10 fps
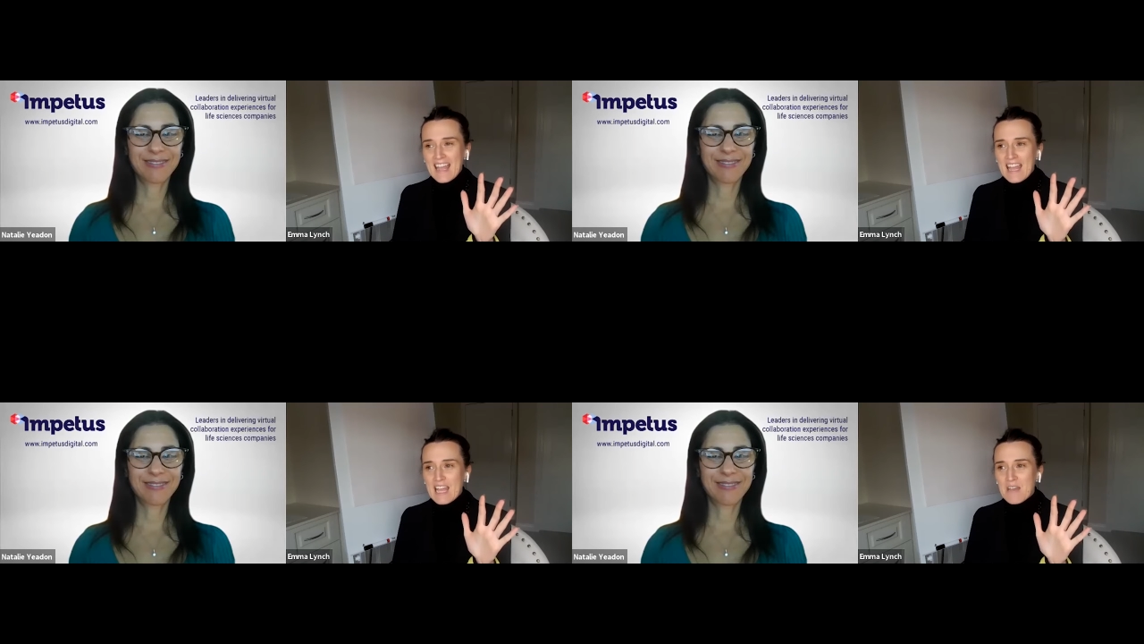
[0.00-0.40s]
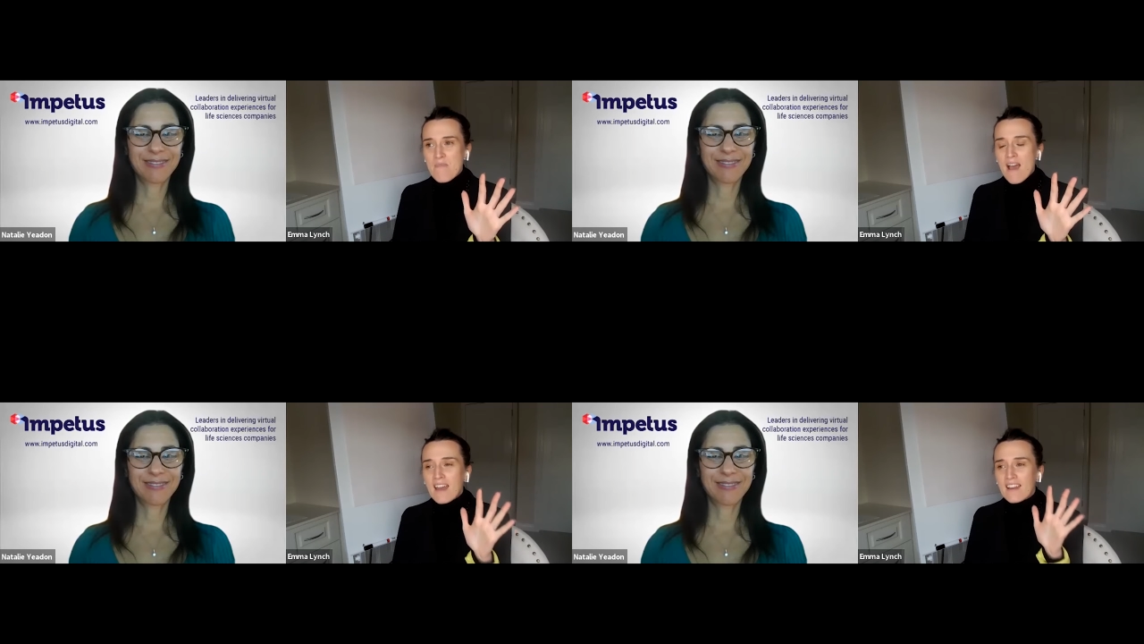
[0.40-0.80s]

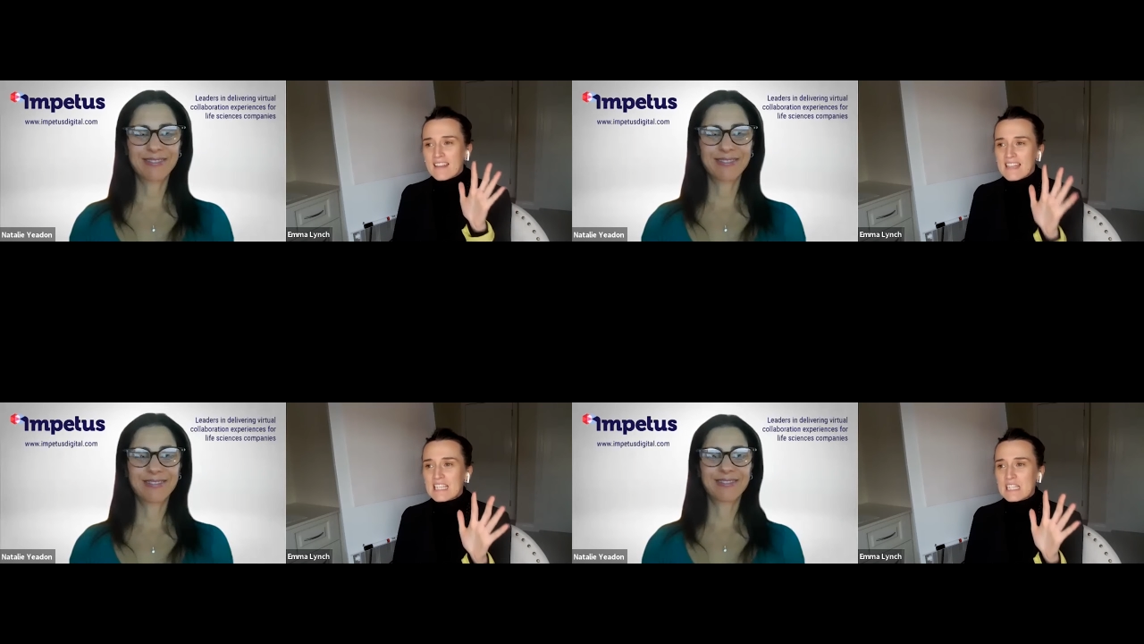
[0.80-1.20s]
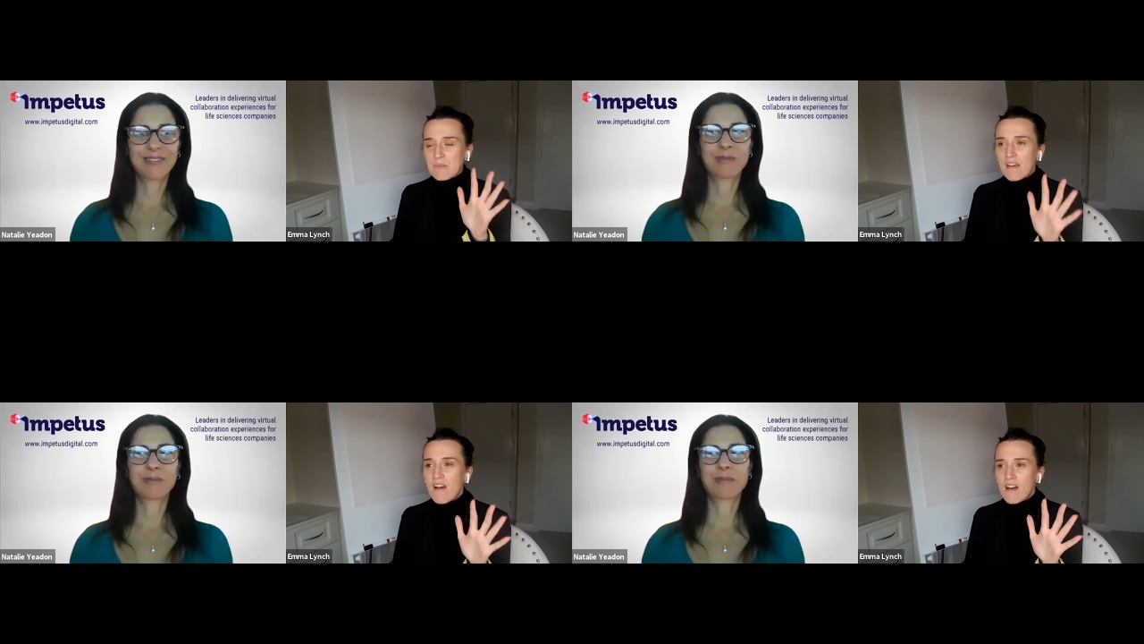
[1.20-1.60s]
Speaker 1: Um, and I
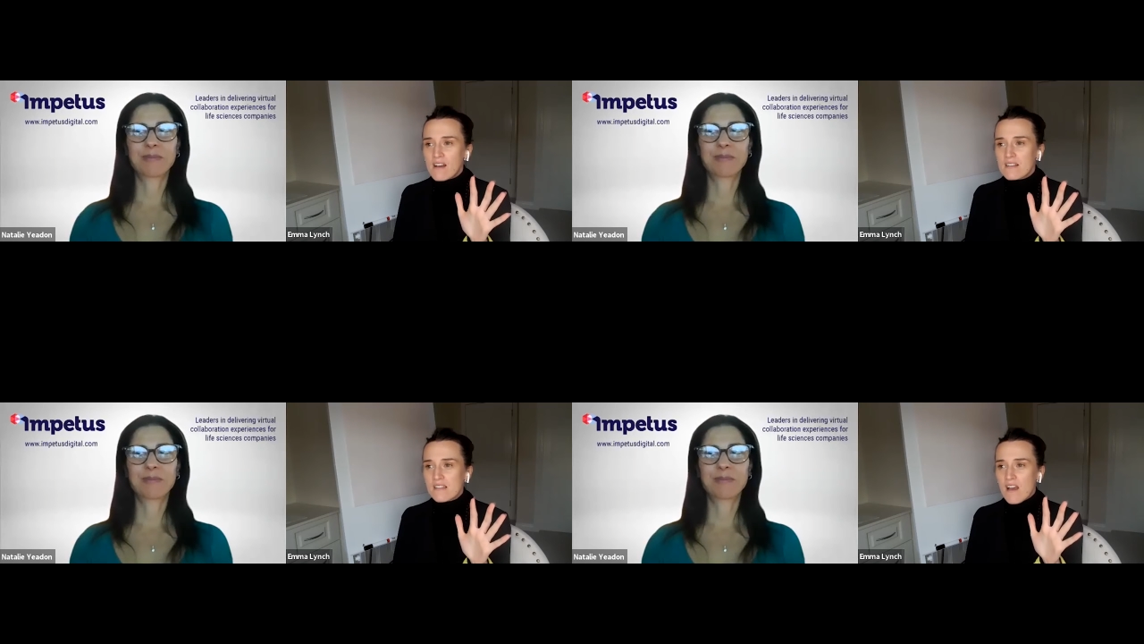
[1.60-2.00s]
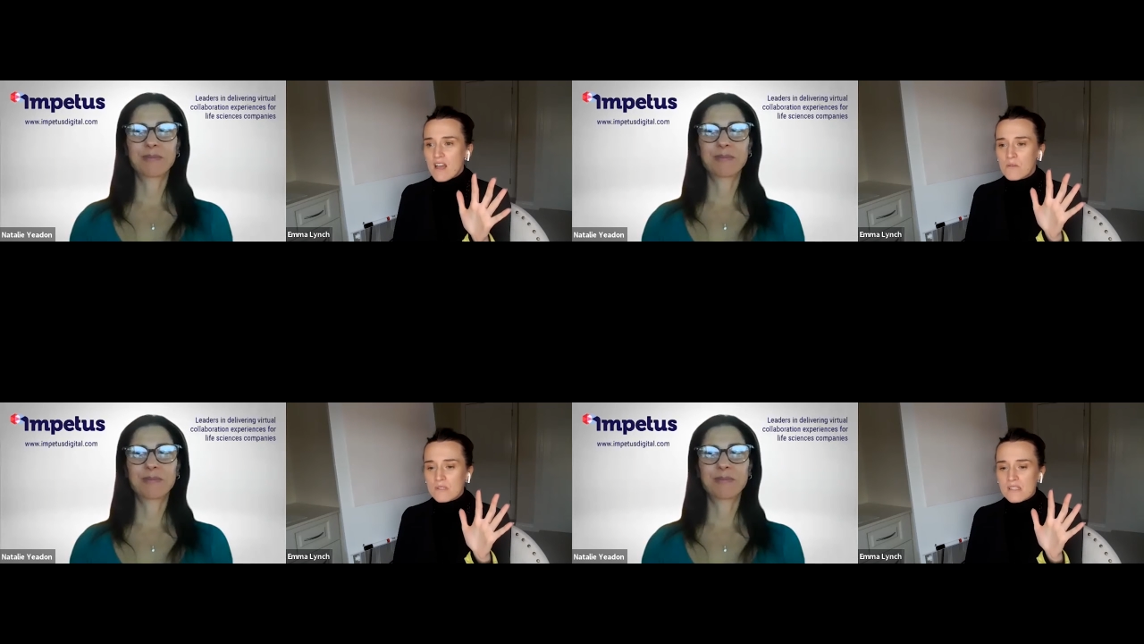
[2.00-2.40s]
think it's
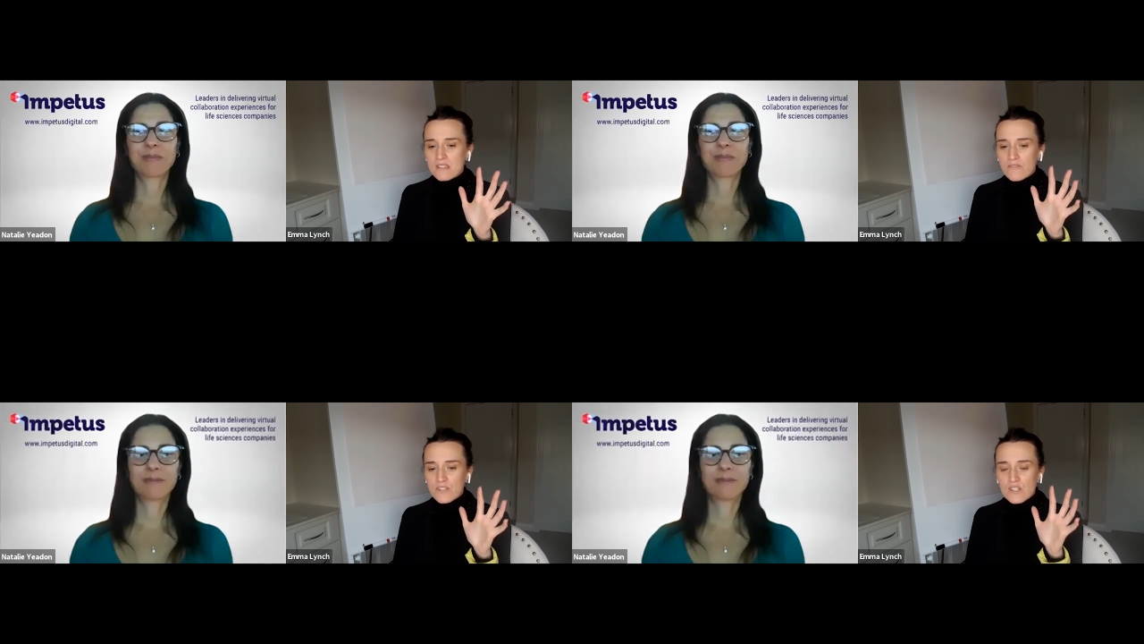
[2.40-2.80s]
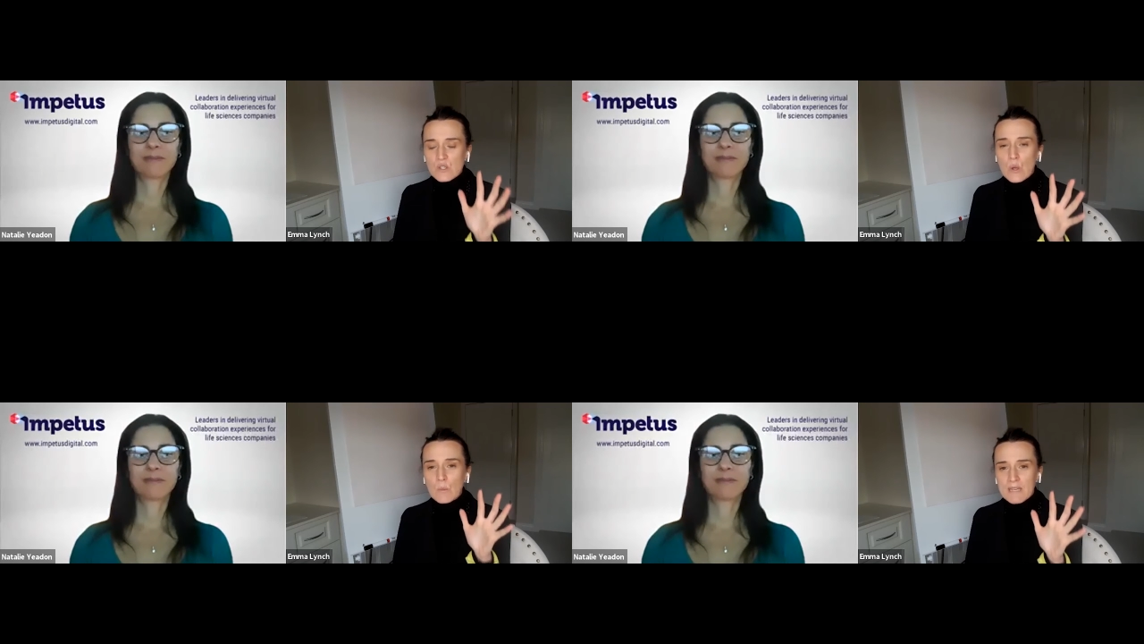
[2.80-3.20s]
because I was
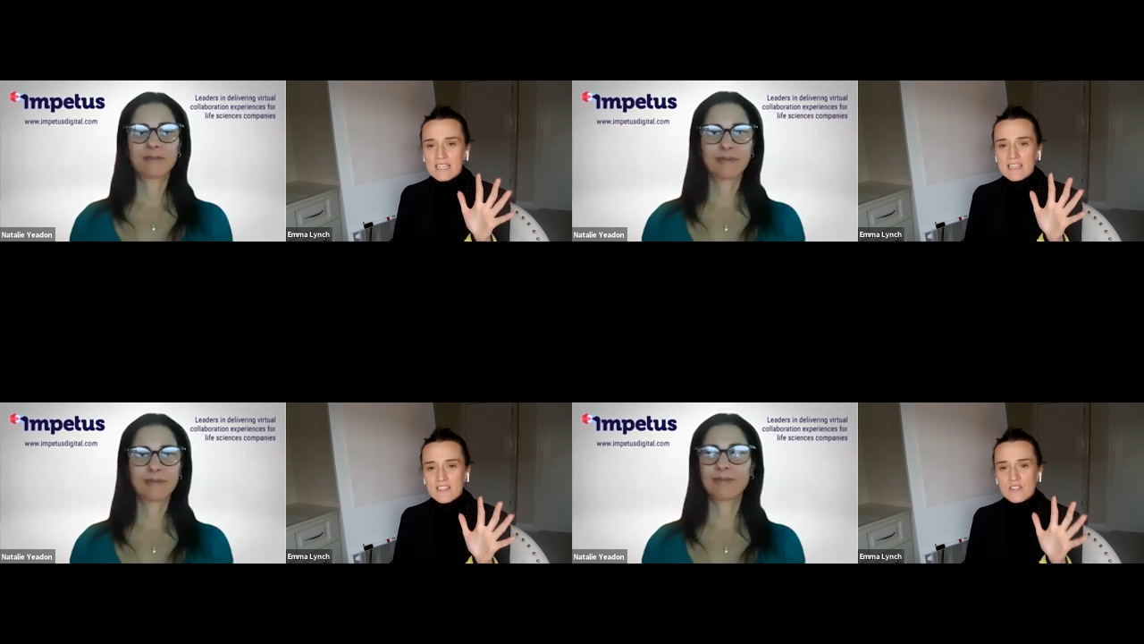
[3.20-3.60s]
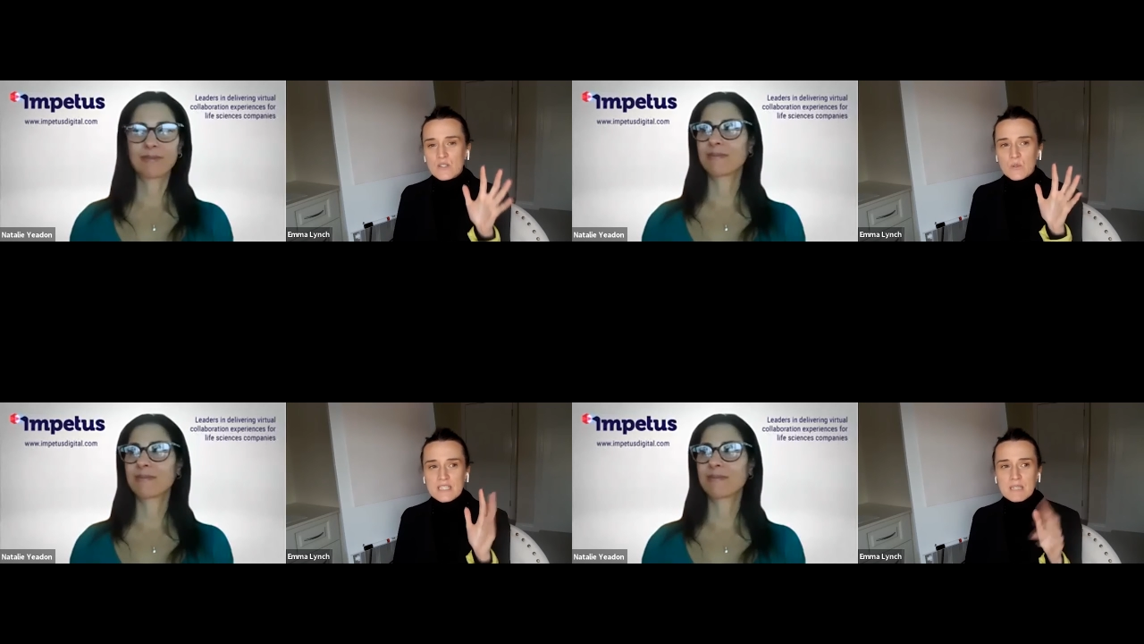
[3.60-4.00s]
for so many
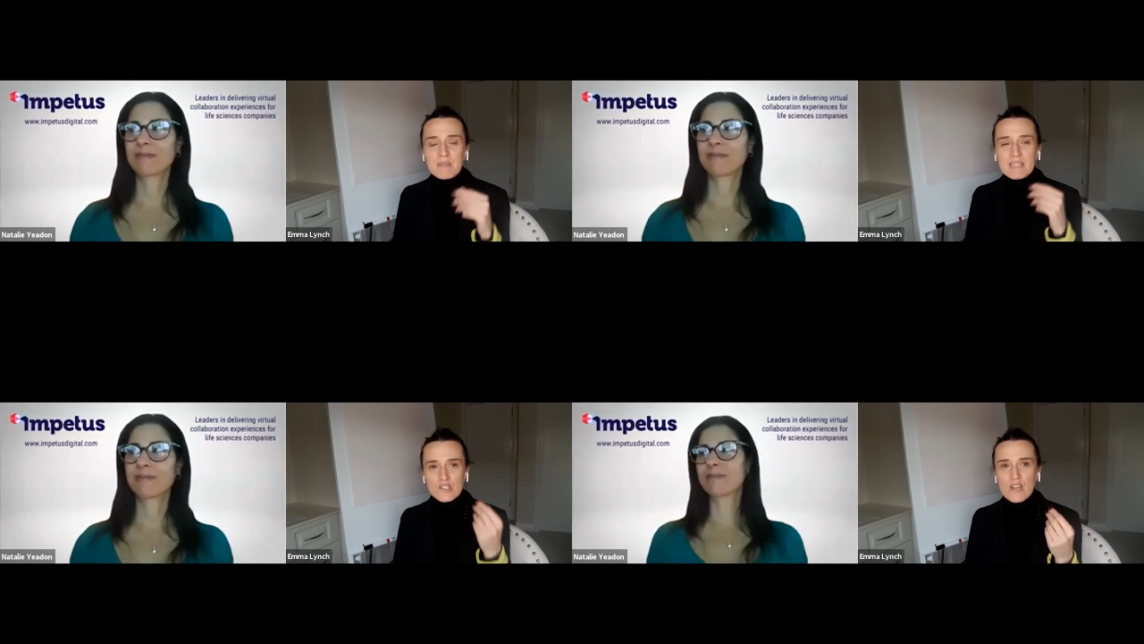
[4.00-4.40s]
years so deeply